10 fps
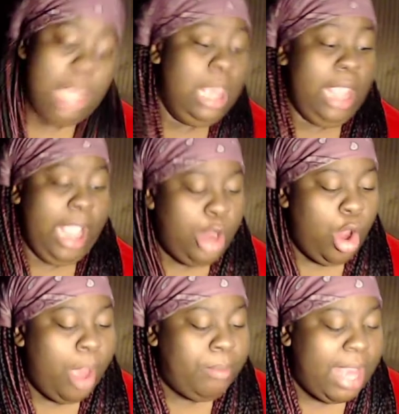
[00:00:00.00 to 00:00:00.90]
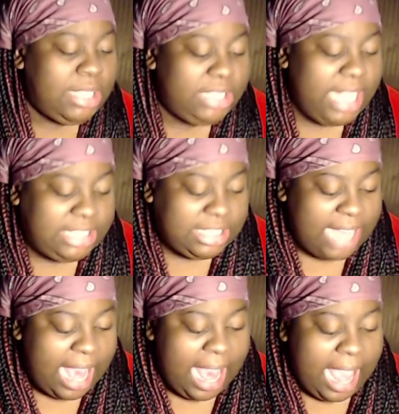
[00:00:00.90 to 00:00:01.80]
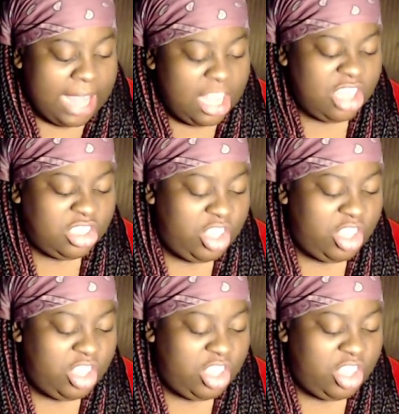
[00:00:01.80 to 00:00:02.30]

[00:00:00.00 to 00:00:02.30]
In her imagination's eye, she